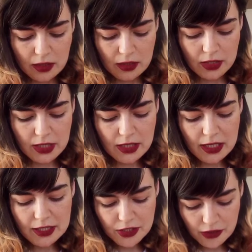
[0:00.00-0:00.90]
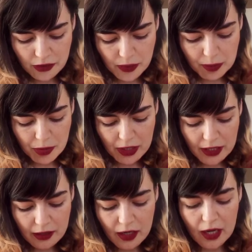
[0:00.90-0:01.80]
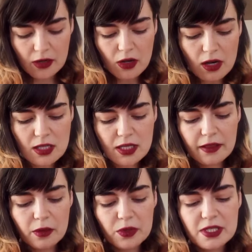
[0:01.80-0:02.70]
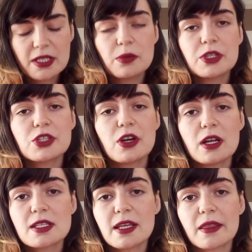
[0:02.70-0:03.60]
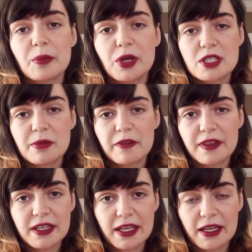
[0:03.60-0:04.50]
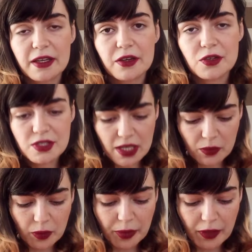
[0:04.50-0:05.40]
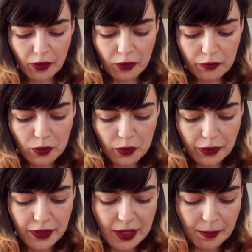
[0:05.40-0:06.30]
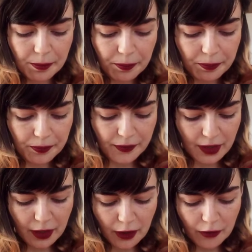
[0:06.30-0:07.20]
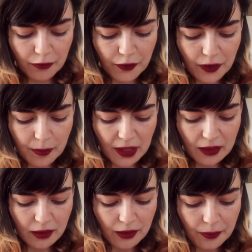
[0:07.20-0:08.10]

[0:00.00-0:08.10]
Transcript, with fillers: Just to let you know, we're pulling nine cards and then we'll see which card is at the bottom of the deck because that will be the overall theme for the month.